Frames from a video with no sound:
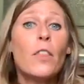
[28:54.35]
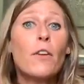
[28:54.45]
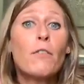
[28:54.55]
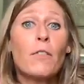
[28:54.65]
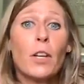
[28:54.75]

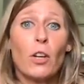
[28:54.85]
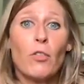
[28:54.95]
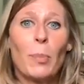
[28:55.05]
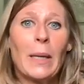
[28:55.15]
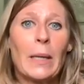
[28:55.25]
the fear
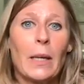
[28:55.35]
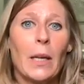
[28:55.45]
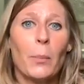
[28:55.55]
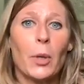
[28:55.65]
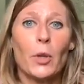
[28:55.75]
of being a
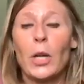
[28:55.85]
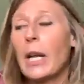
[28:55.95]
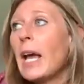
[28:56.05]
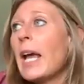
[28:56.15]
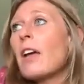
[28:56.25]
hypocrite.